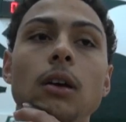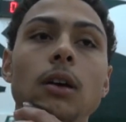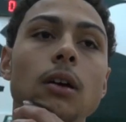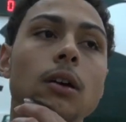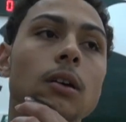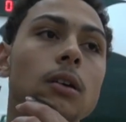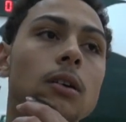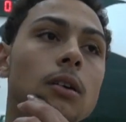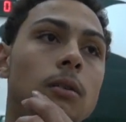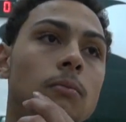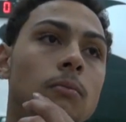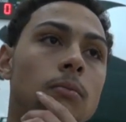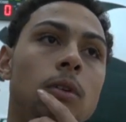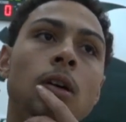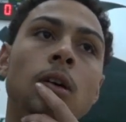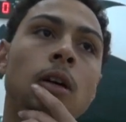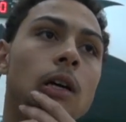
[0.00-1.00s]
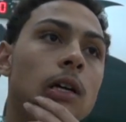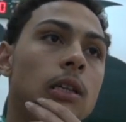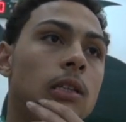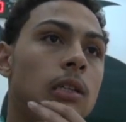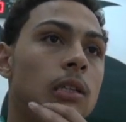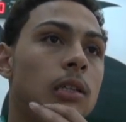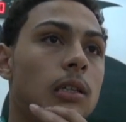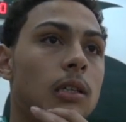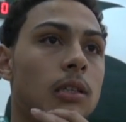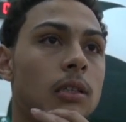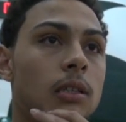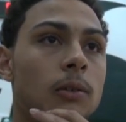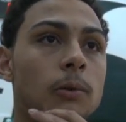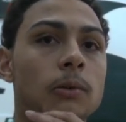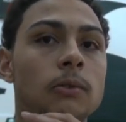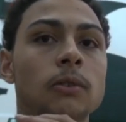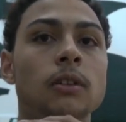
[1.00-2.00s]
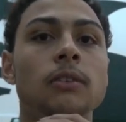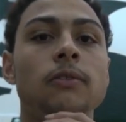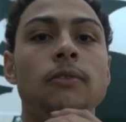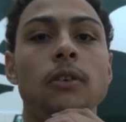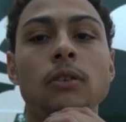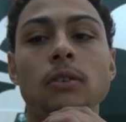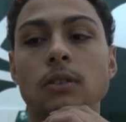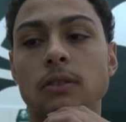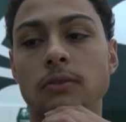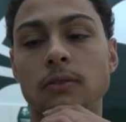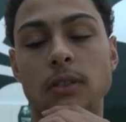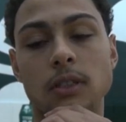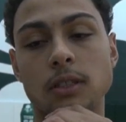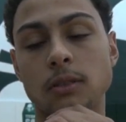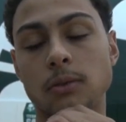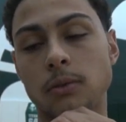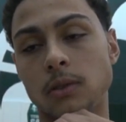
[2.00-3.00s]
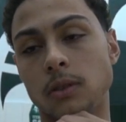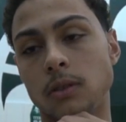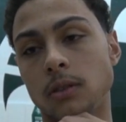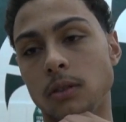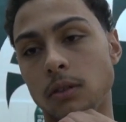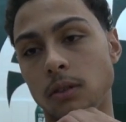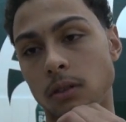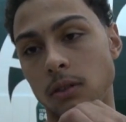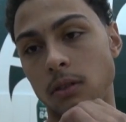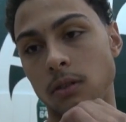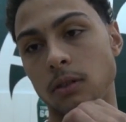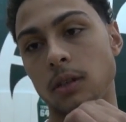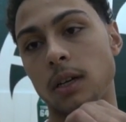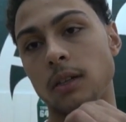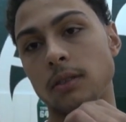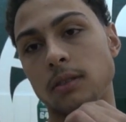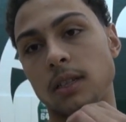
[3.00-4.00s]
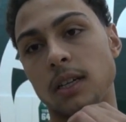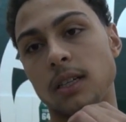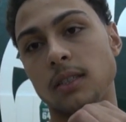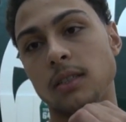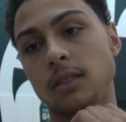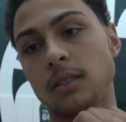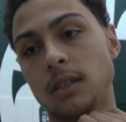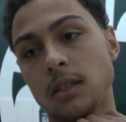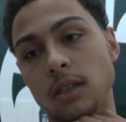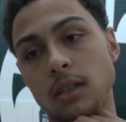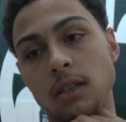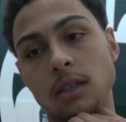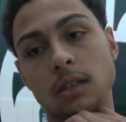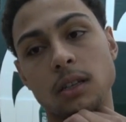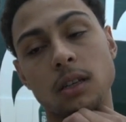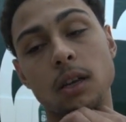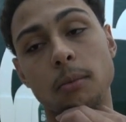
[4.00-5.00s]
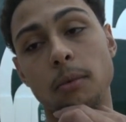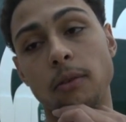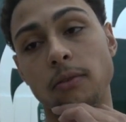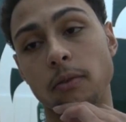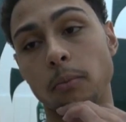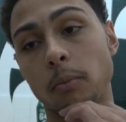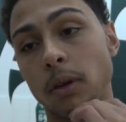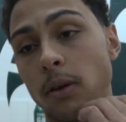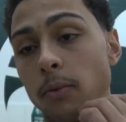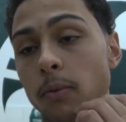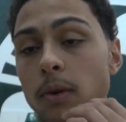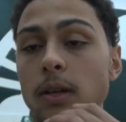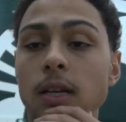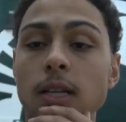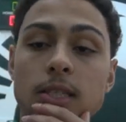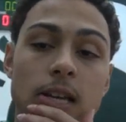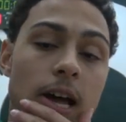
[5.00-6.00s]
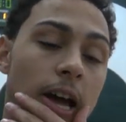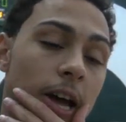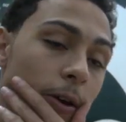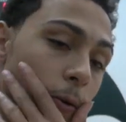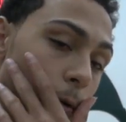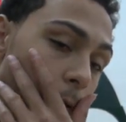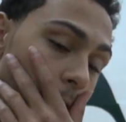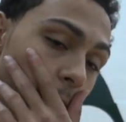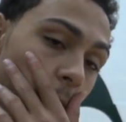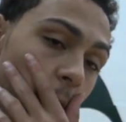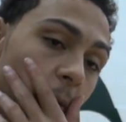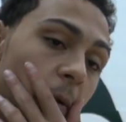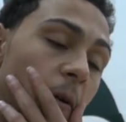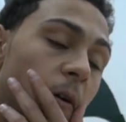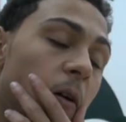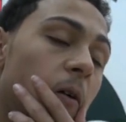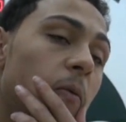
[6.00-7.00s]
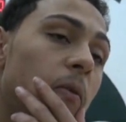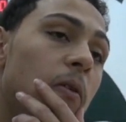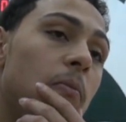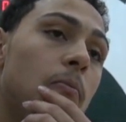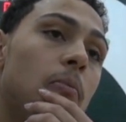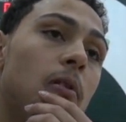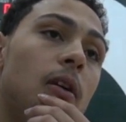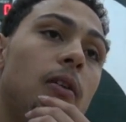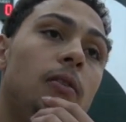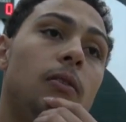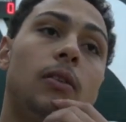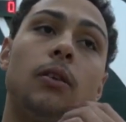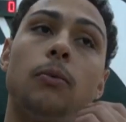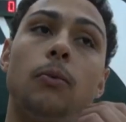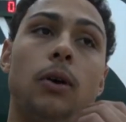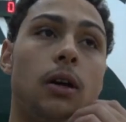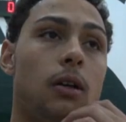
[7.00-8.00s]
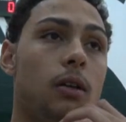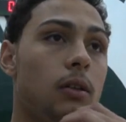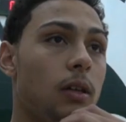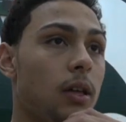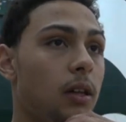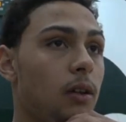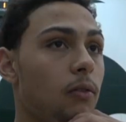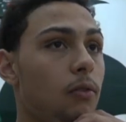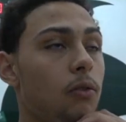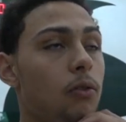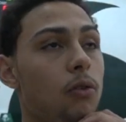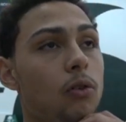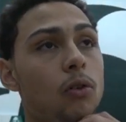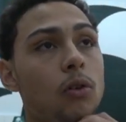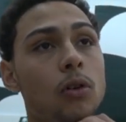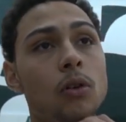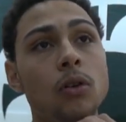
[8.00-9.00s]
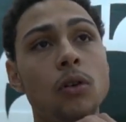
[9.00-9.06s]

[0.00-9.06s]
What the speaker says: No, I think we're really focused for this one. You know, Ohio State's came off a big win against Iowa. They've been playing really well, hitting the roll,